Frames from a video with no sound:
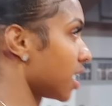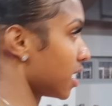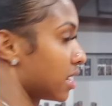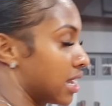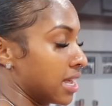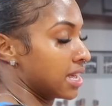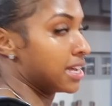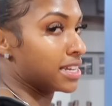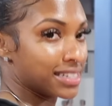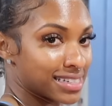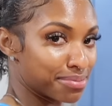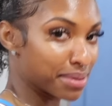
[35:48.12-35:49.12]
And
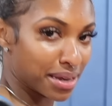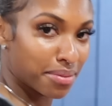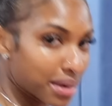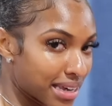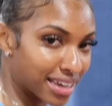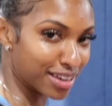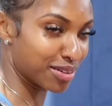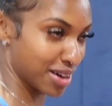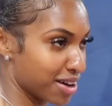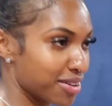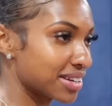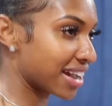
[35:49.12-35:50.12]
just being me, you know?